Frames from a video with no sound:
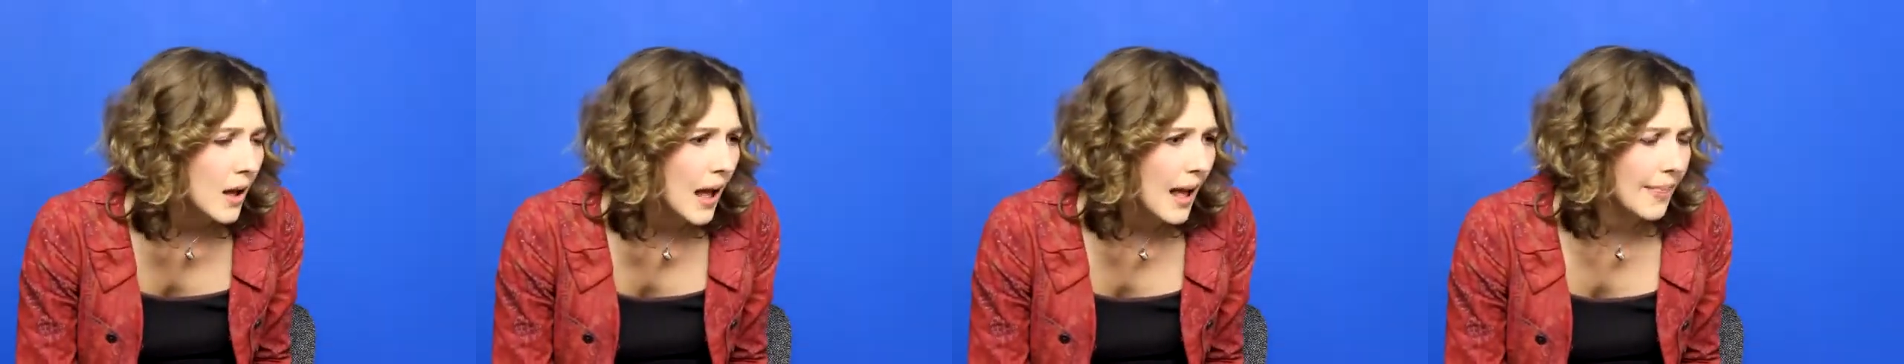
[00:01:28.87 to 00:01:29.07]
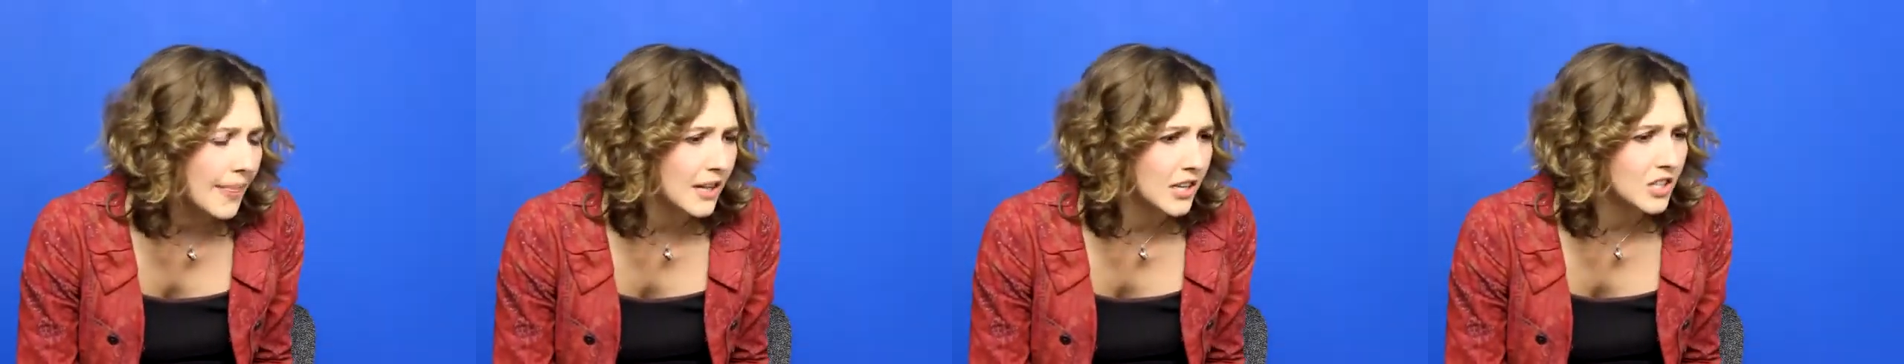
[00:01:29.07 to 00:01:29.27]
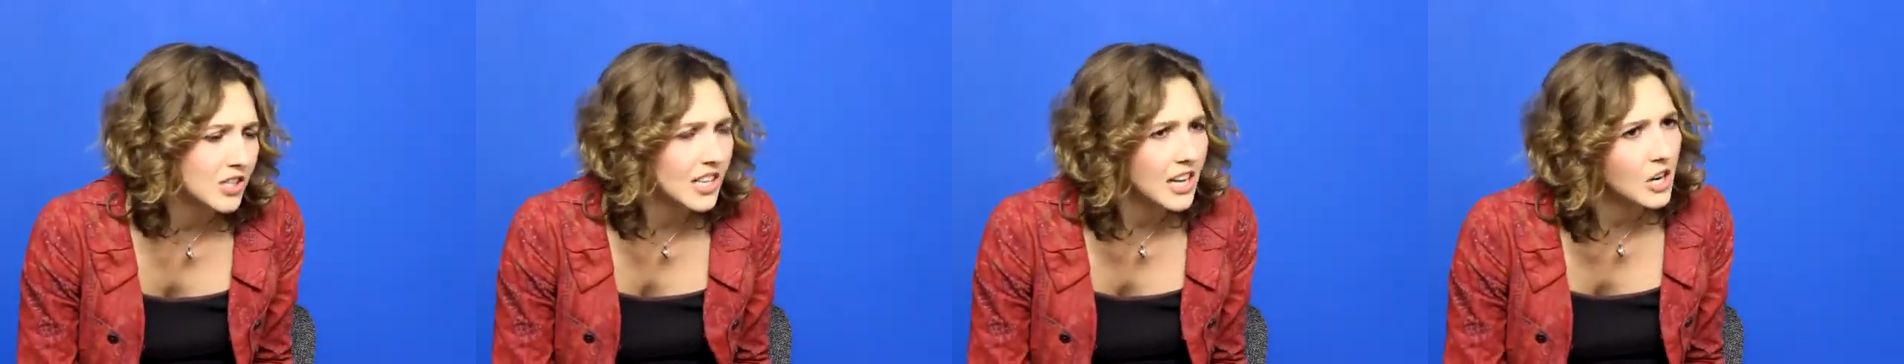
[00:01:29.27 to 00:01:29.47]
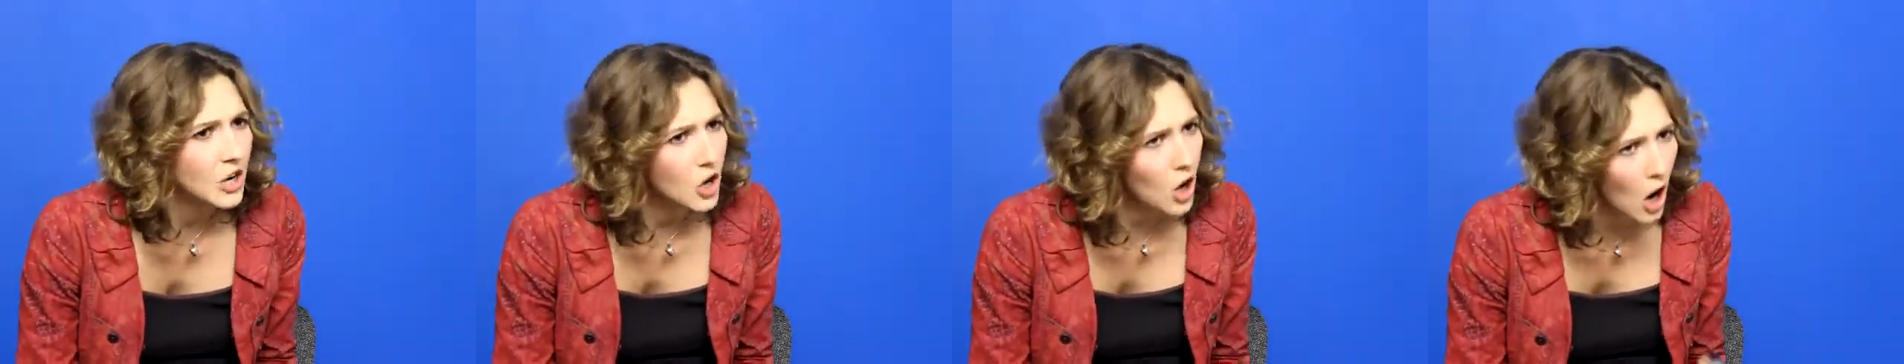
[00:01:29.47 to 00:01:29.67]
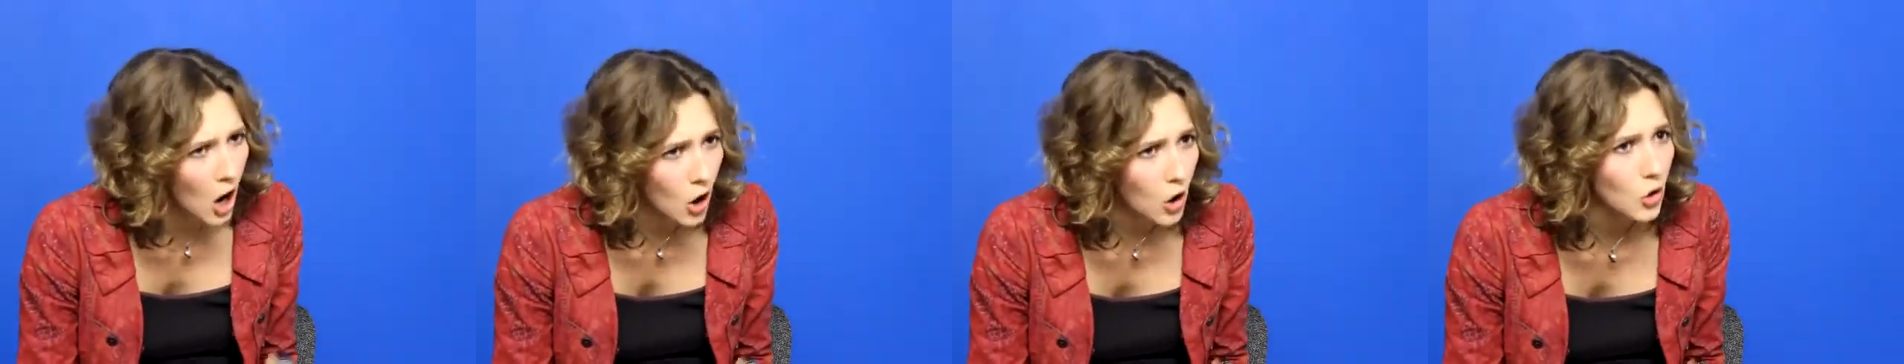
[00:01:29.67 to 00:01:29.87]
And then you say,
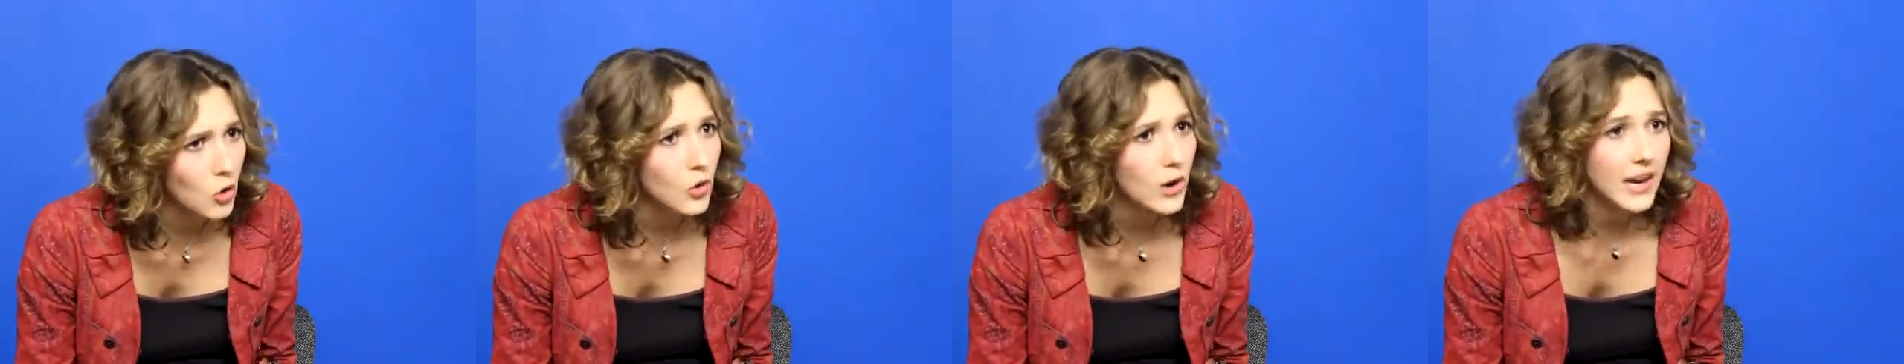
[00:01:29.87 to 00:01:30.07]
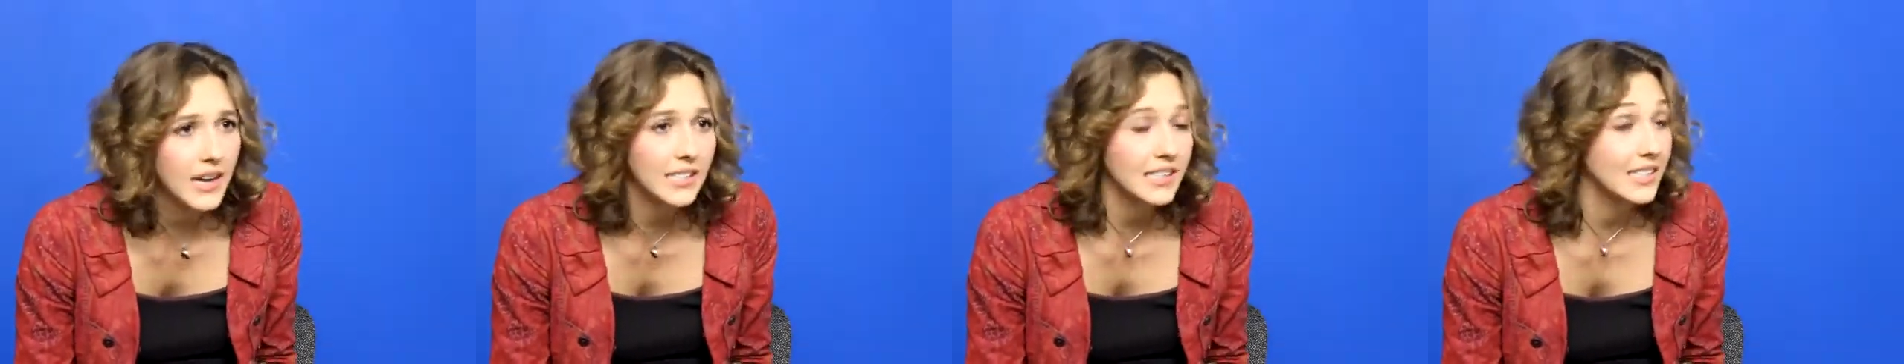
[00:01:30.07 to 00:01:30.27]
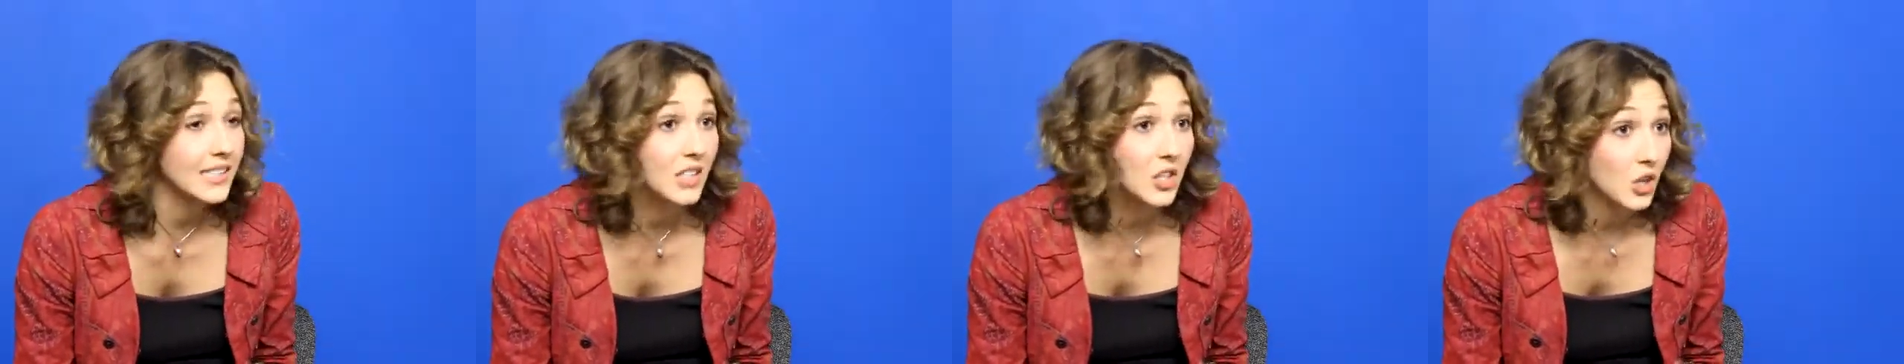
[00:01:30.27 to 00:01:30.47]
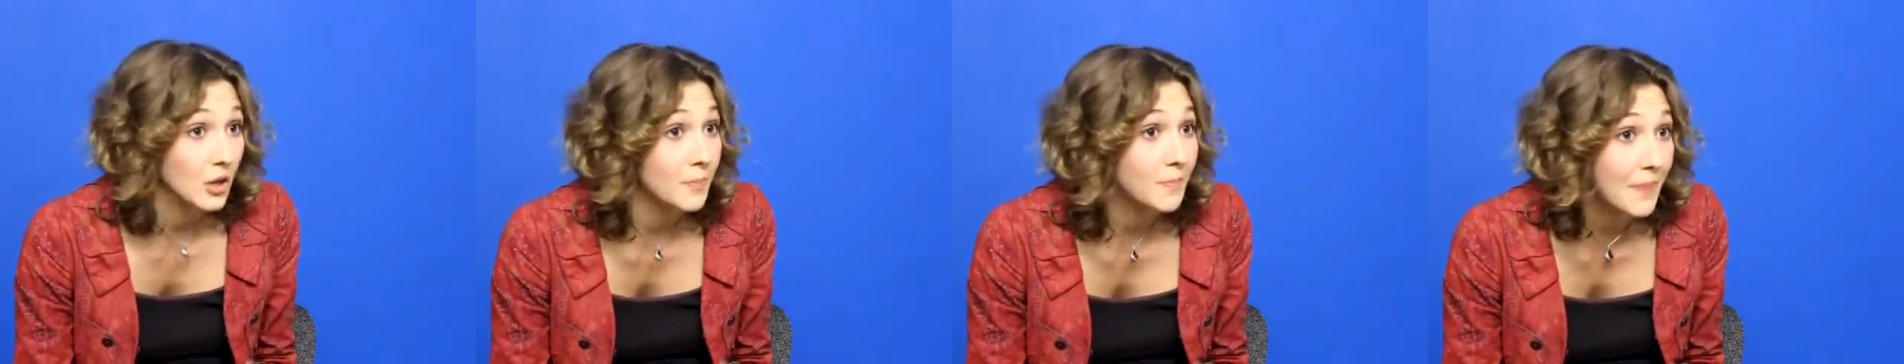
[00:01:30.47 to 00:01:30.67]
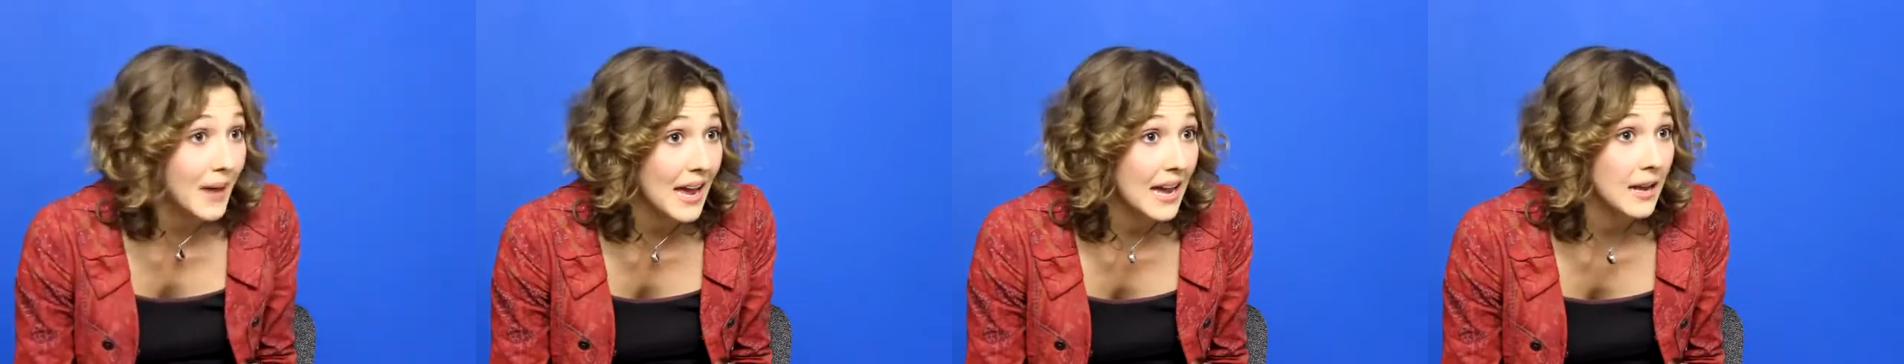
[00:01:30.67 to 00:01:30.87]
no, it doesn't
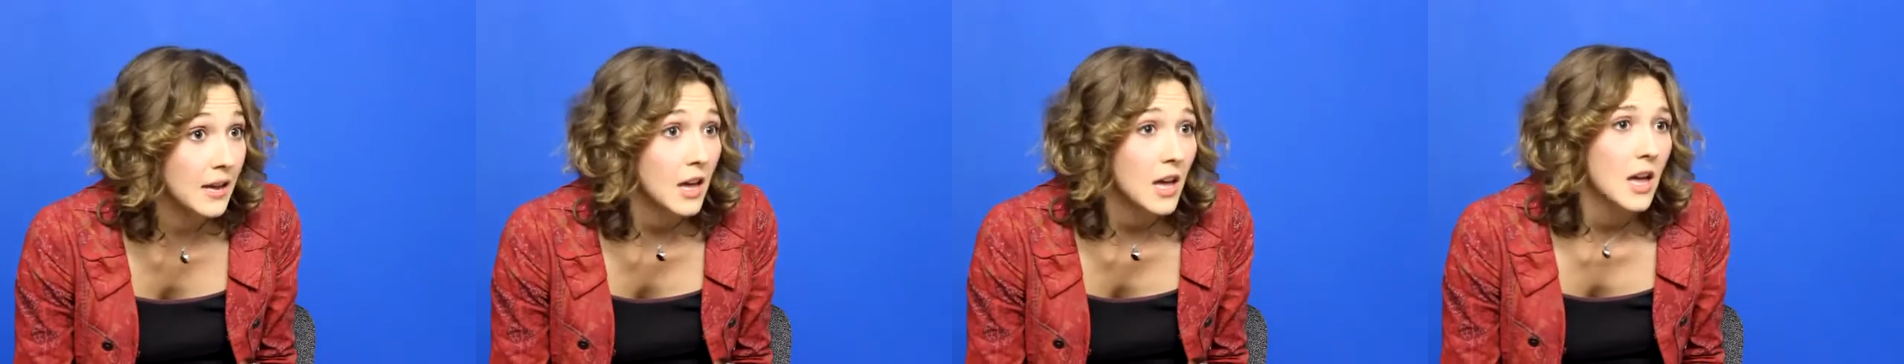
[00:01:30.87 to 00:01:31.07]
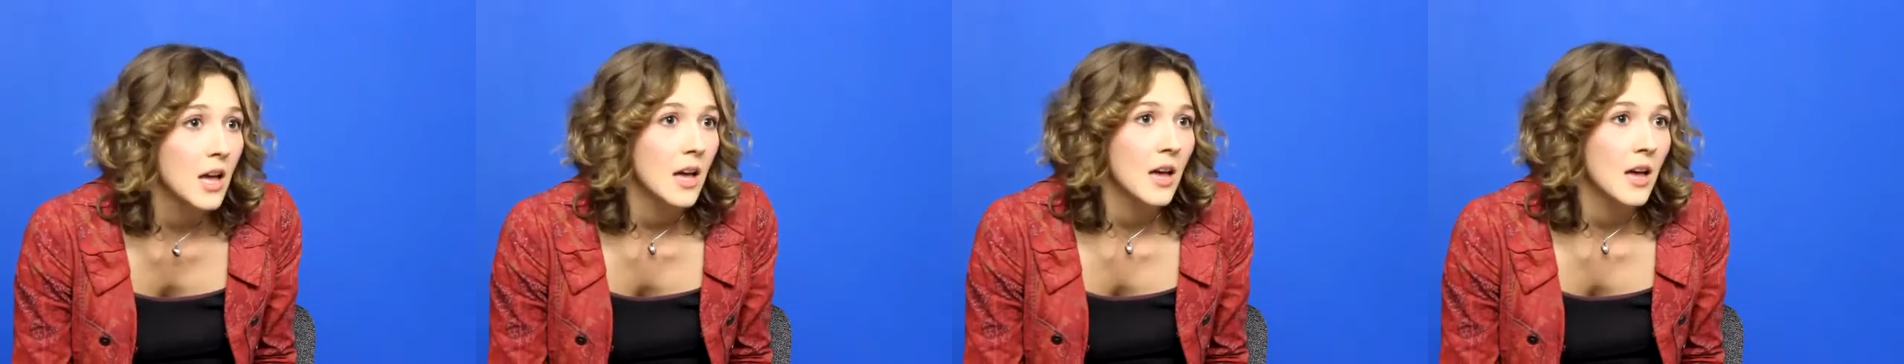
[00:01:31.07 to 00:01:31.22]
look big.